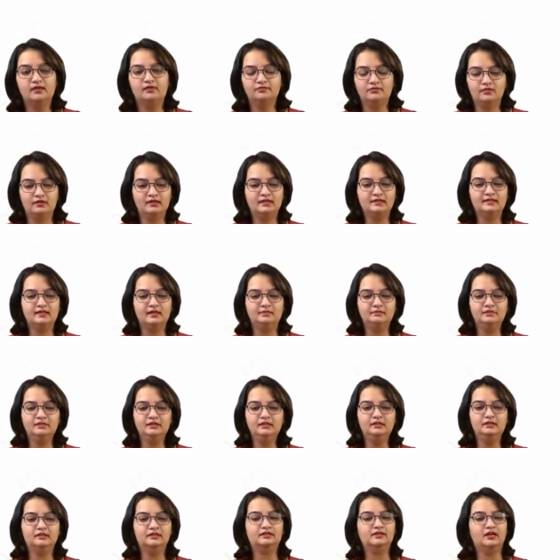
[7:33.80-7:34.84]
For
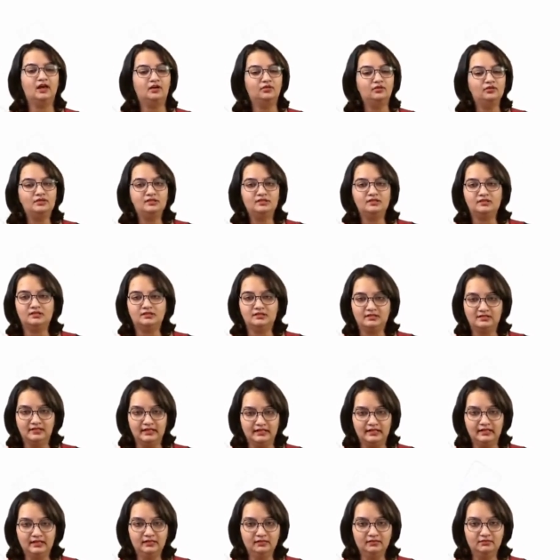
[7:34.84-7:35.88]
example, the cow's
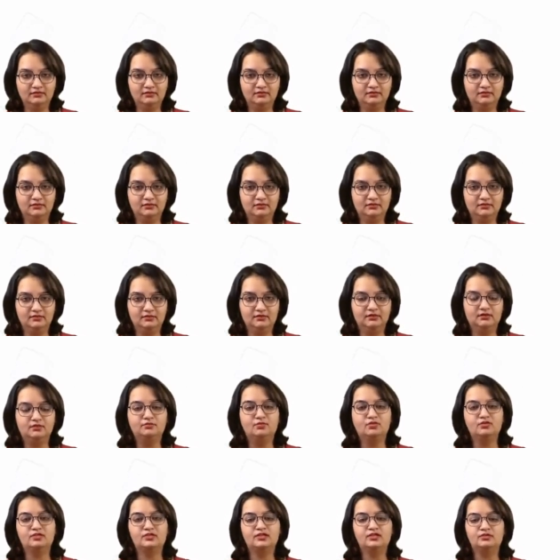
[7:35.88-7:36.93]
tail, the
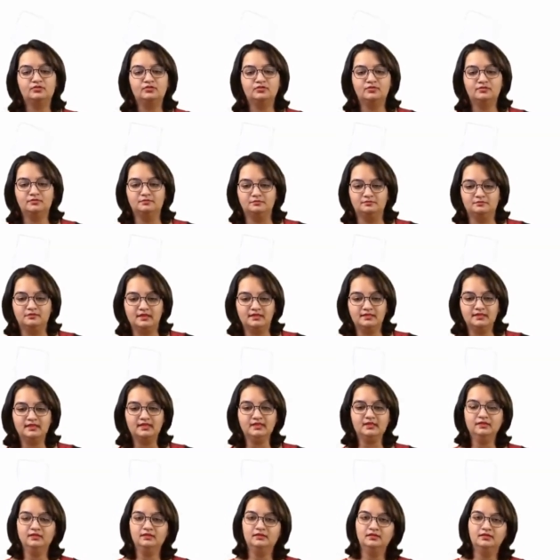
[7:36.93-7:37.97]
mosquito's
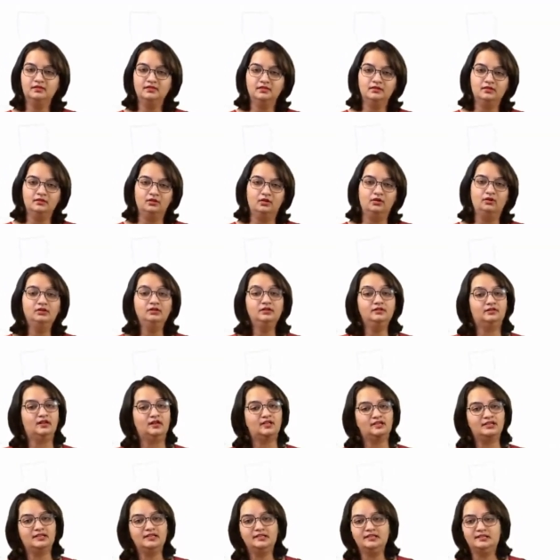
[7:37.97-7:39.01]
buzzing, or
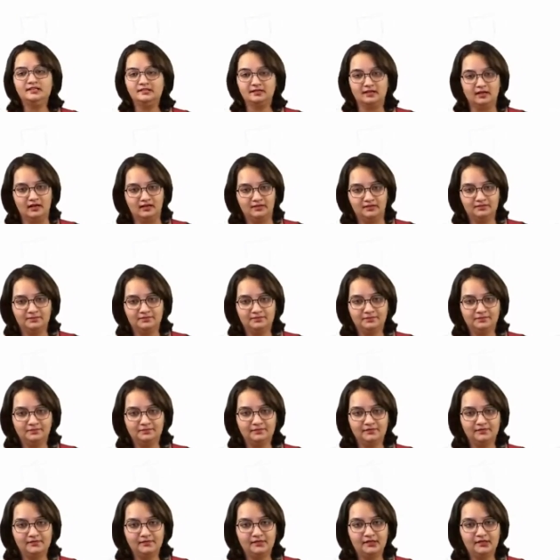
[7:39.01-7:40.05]
Rajni's car.
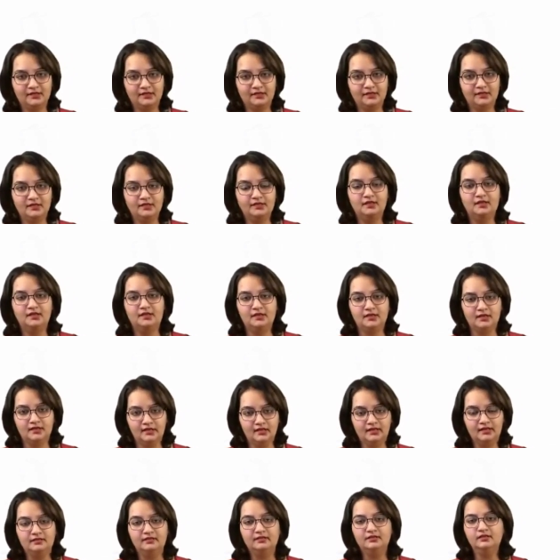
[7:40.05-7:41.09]

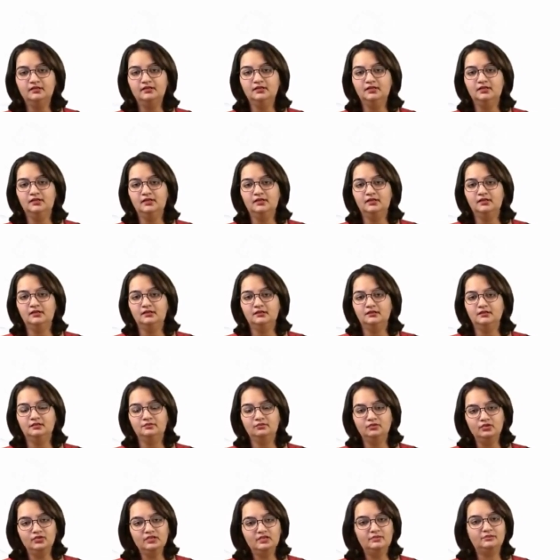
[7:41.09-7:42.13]
Here, the
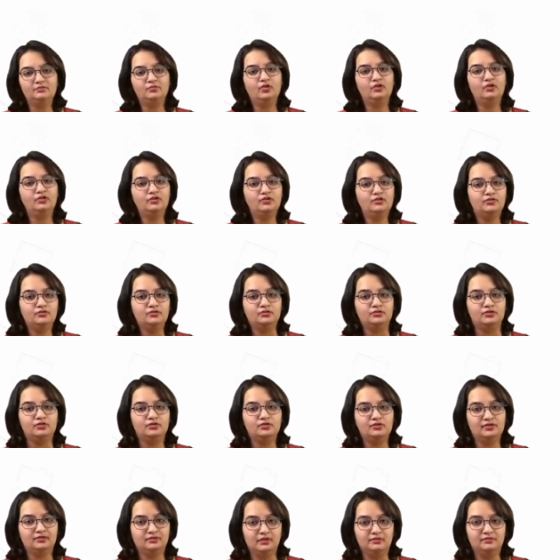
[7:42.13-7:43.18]
most important rule
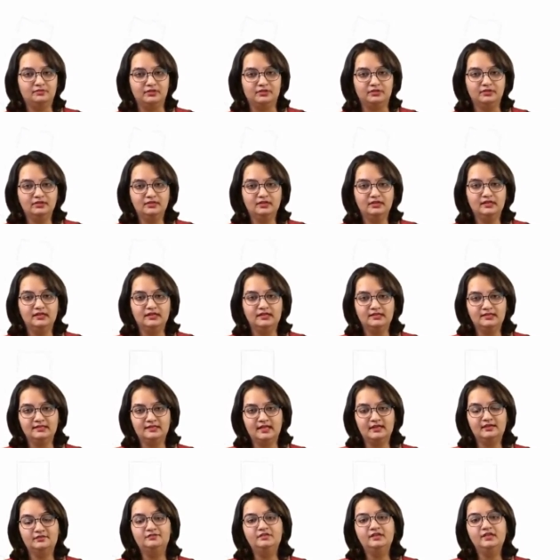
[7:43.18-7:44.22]
to remember is
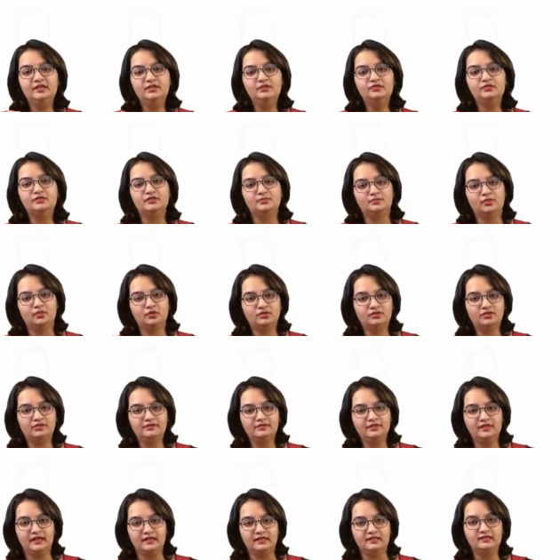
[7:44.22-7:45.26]
that we use
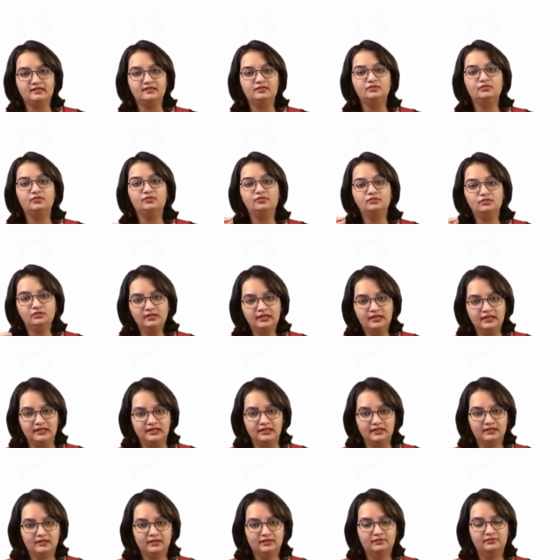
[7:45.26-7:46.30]
apostrophe S
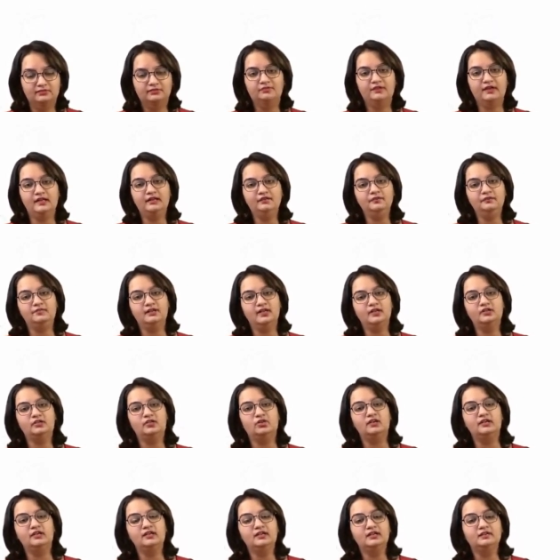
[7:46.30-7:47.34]
only when we are
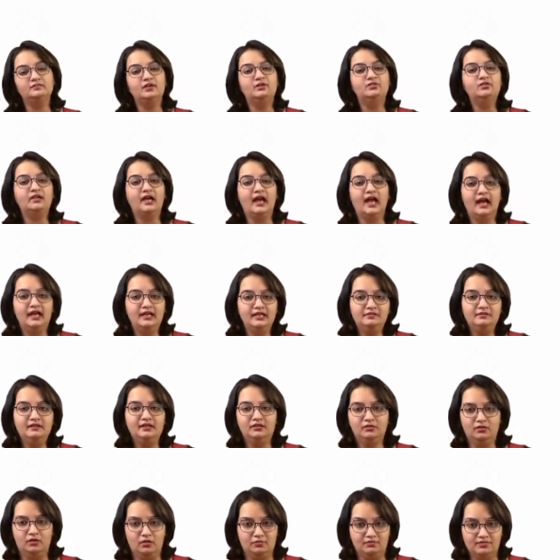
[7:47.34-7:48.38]
talking about
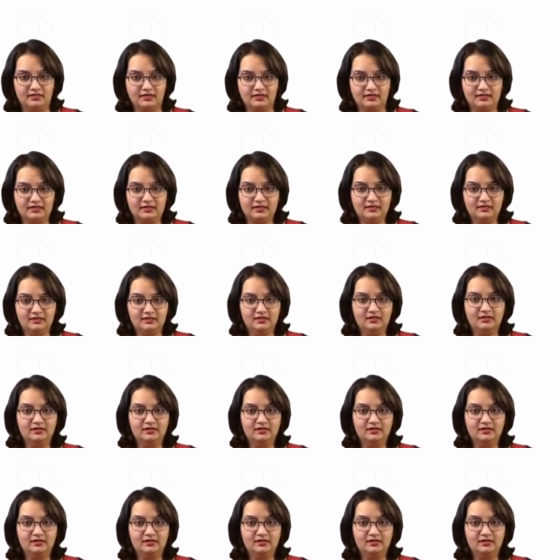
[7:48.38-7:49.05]
animate objects,